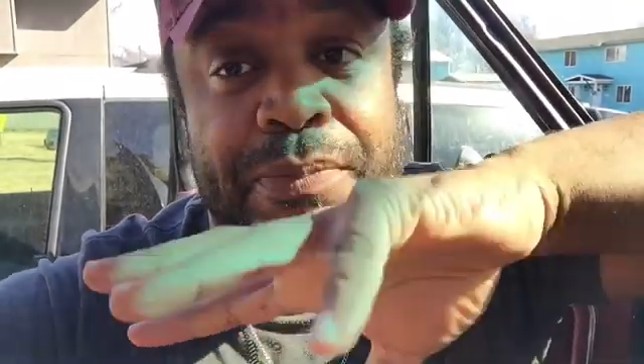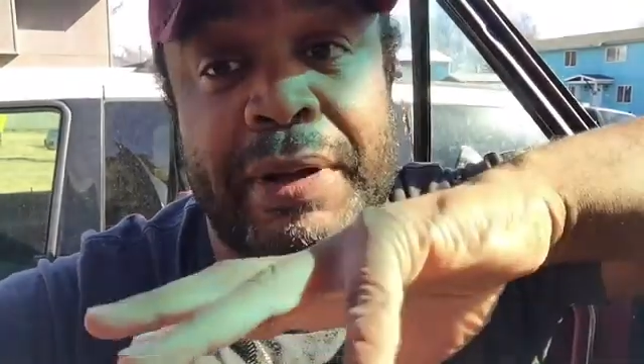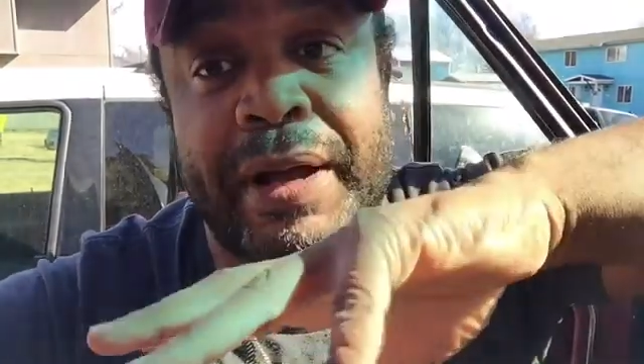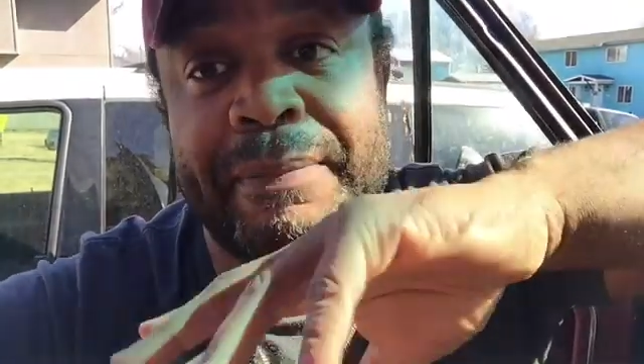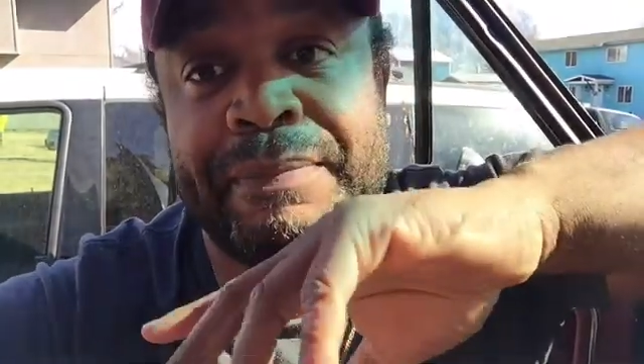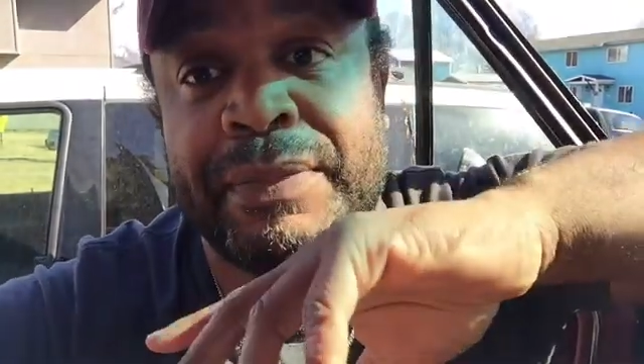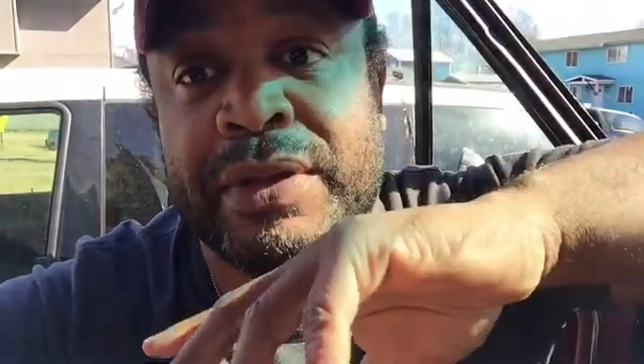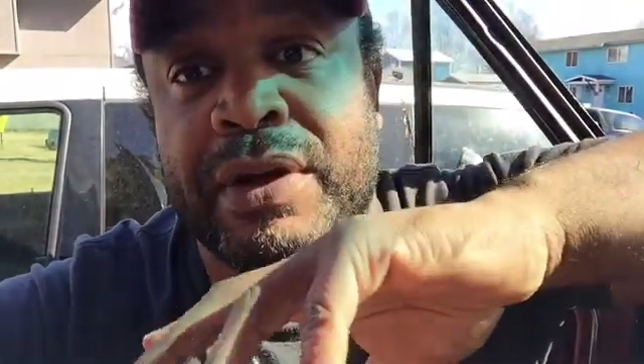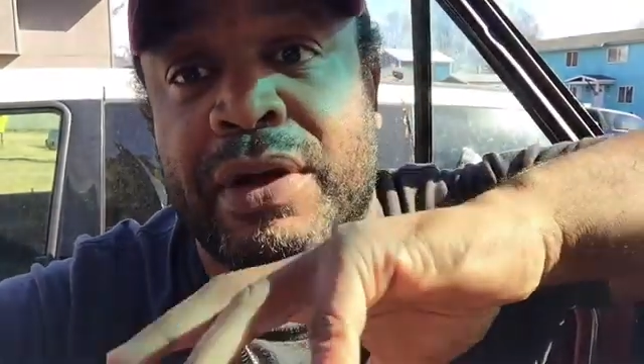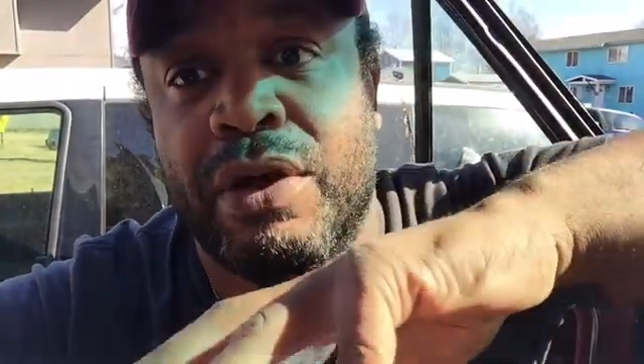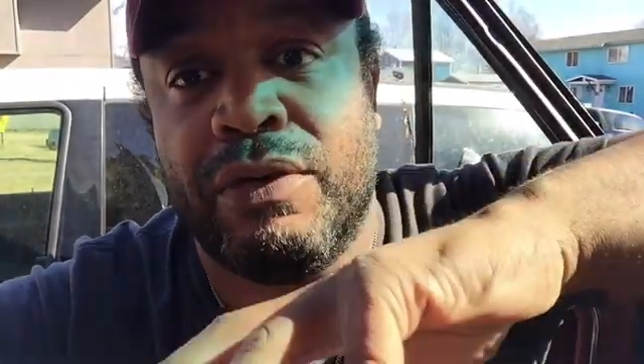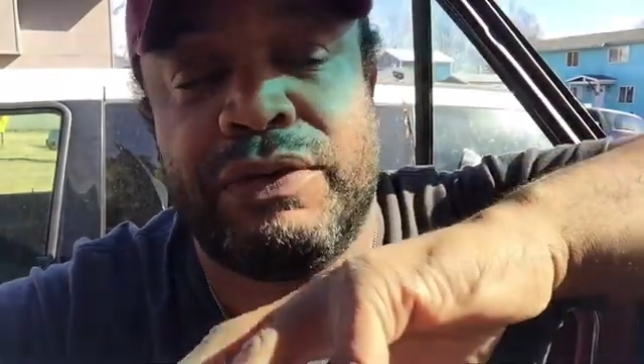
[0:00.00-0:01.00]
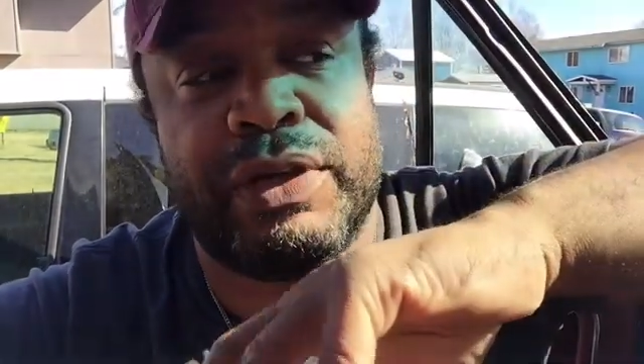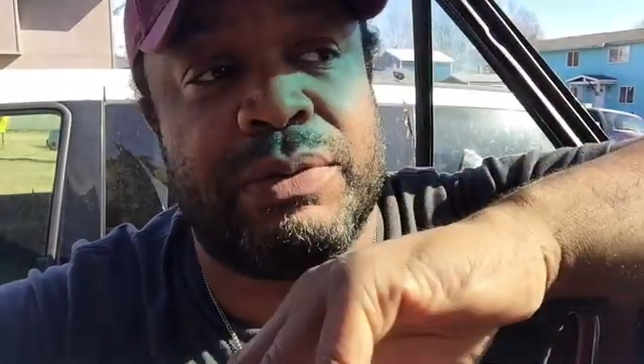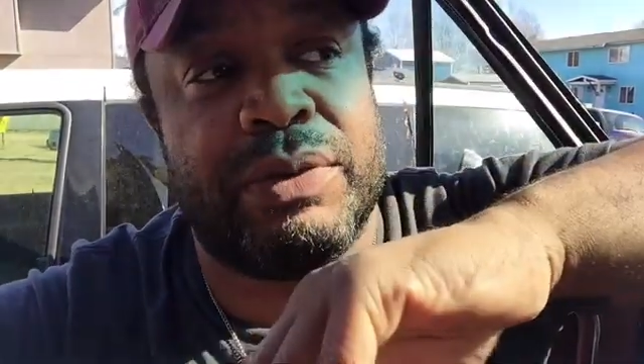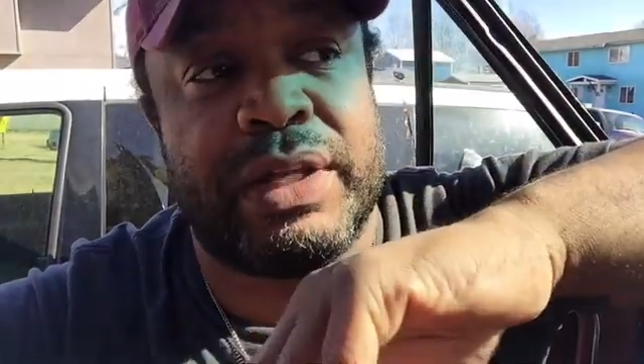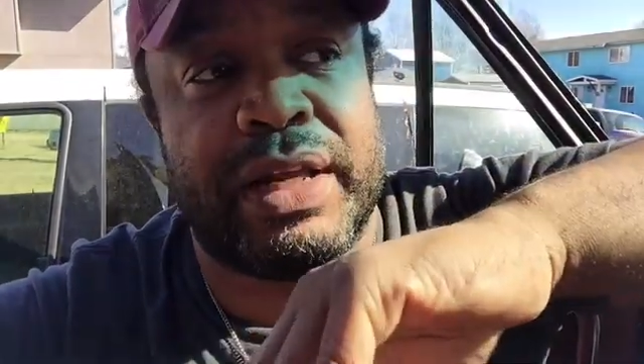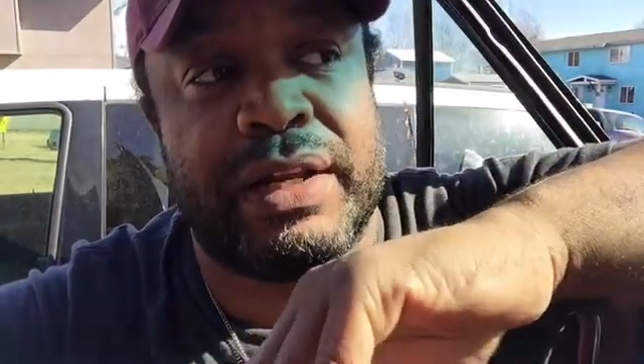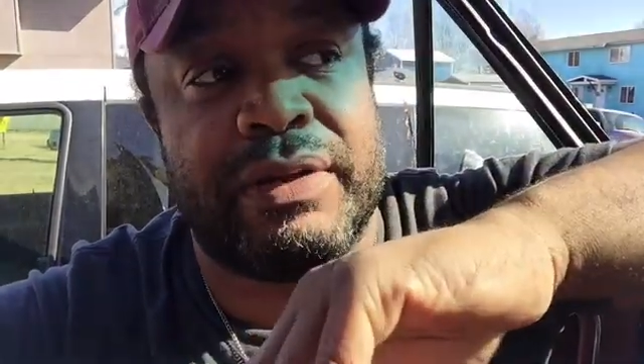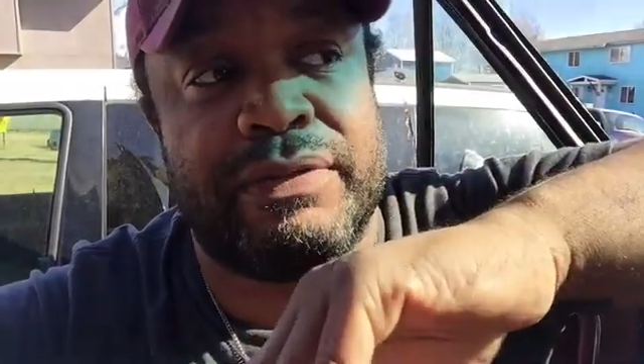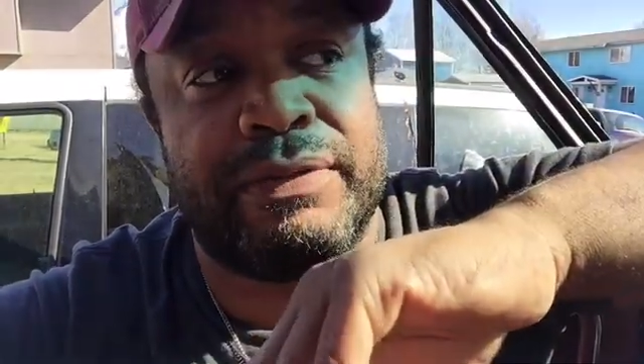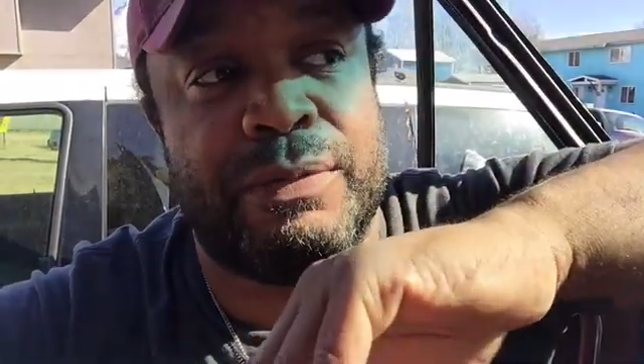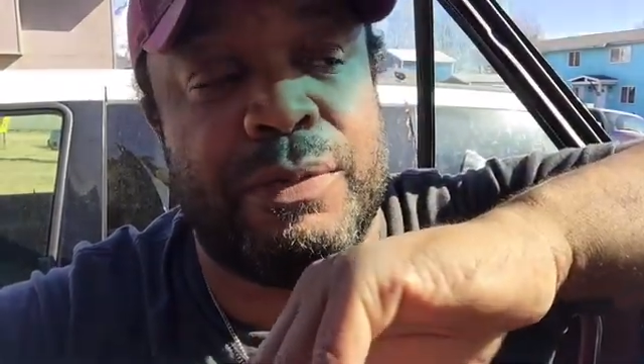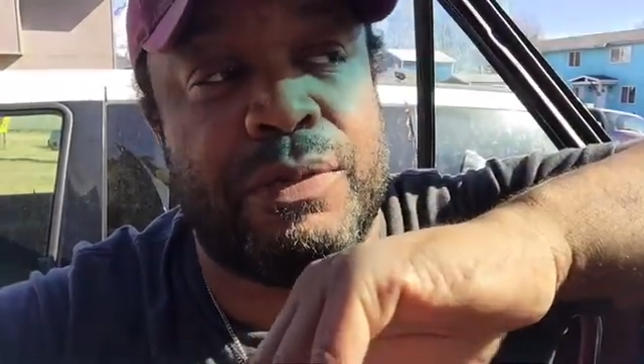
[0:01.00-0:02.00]
But hopefully we'll get it
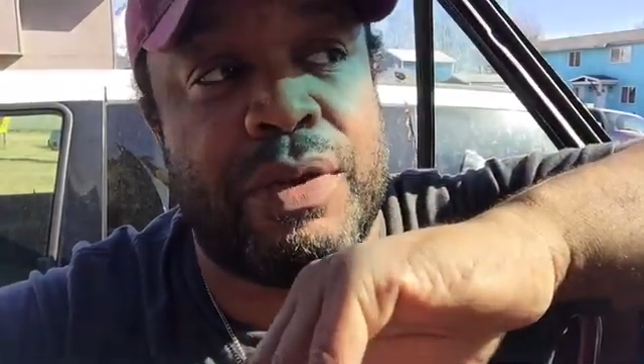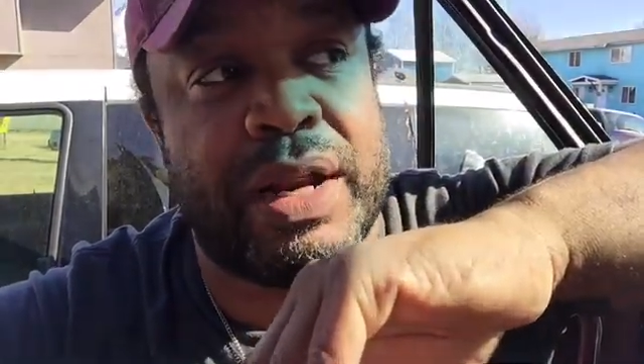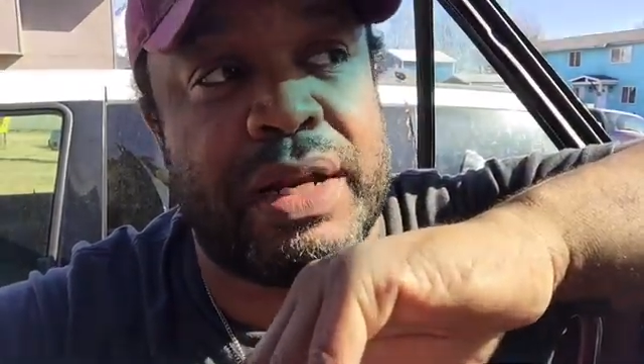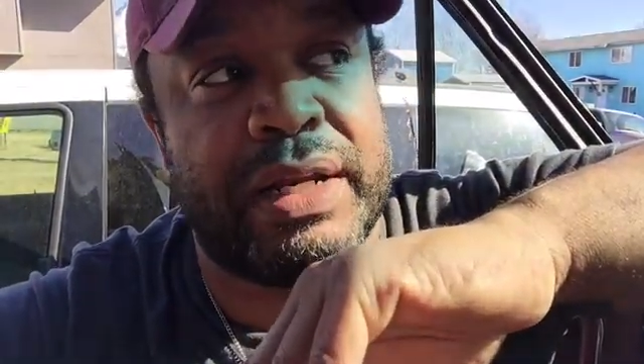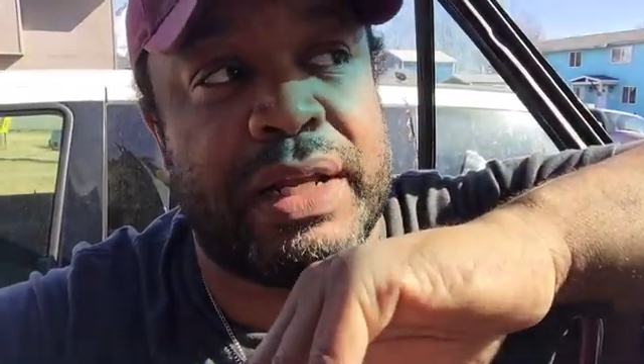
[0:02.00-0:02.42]
running